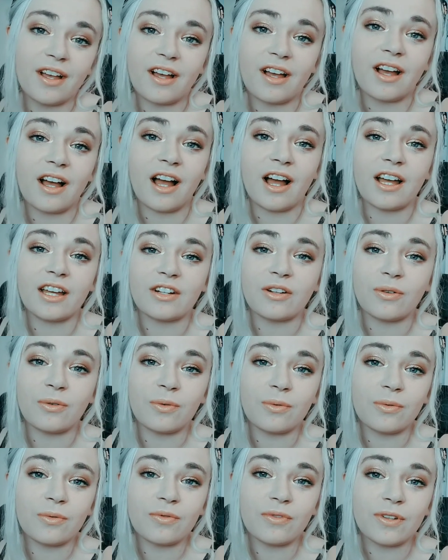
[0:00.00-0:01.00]
I don't
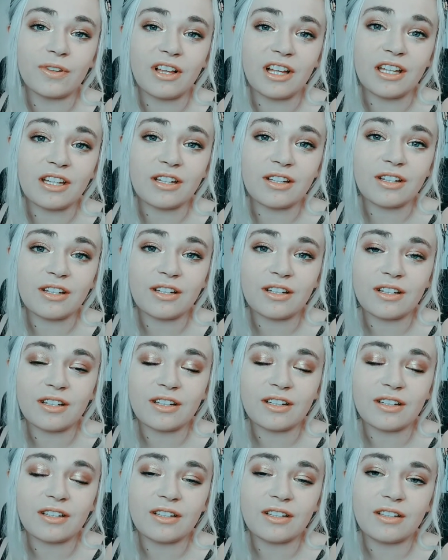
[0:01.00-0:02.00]
feel like
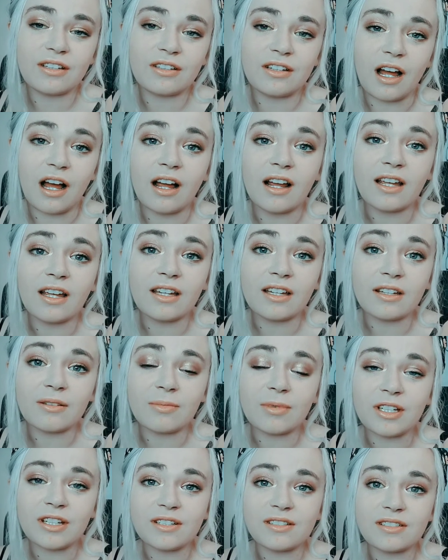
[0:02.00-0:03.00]
dying
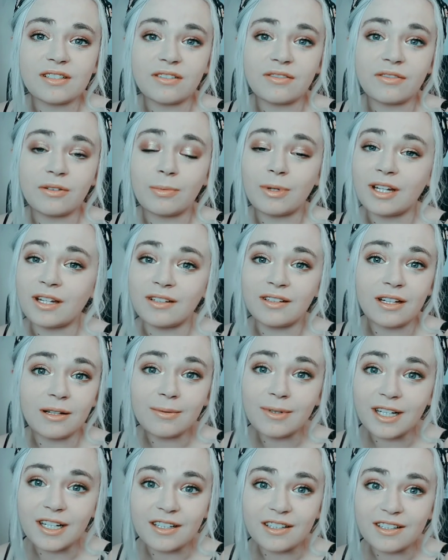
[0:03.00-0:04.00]
because of a
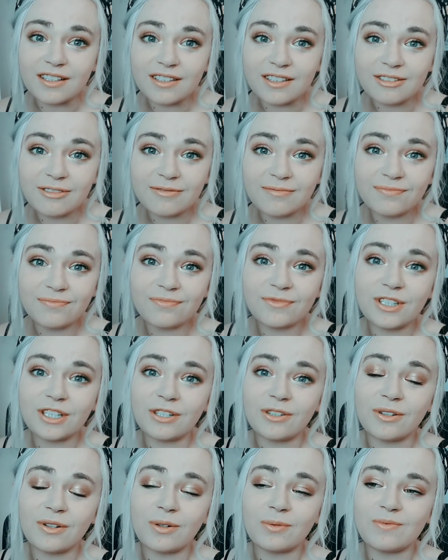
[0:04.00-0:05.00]
pandemic. You
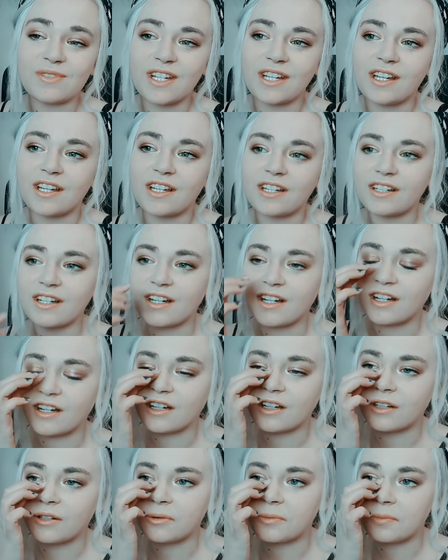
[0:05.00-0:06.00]
know what I'm saying?
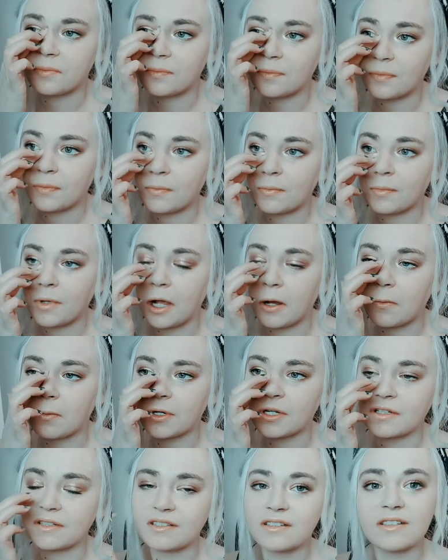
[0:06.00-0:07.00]
Um, but I
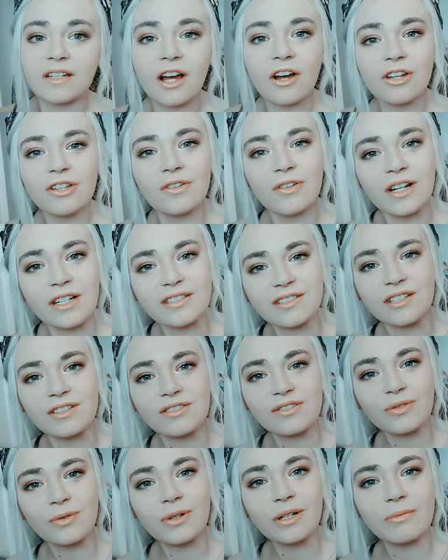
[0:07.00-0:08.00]
wanted to tell you guys that
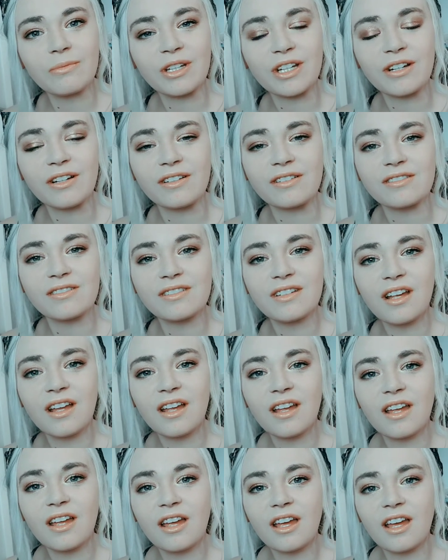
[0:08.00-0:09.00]
story because,
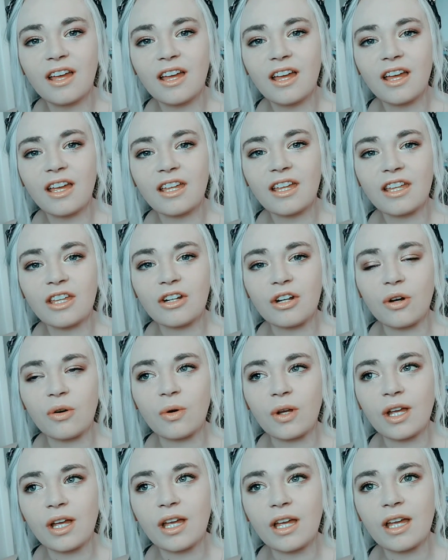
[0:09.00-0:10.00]
you know,
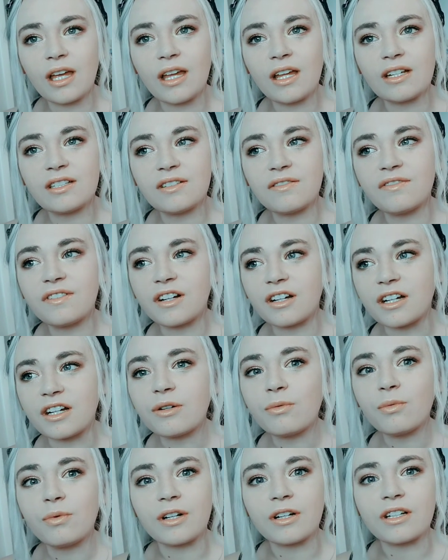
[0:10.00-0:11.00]
it's a very
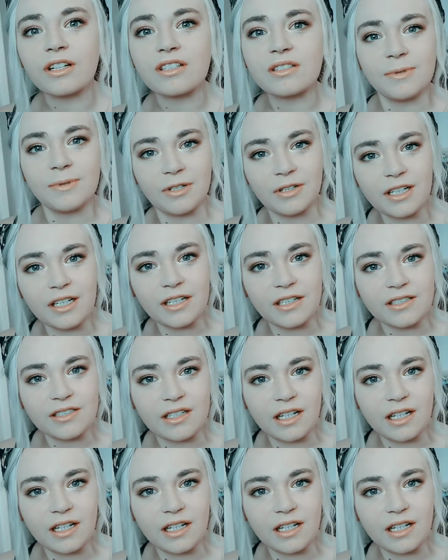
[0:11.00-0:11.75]
weird experience.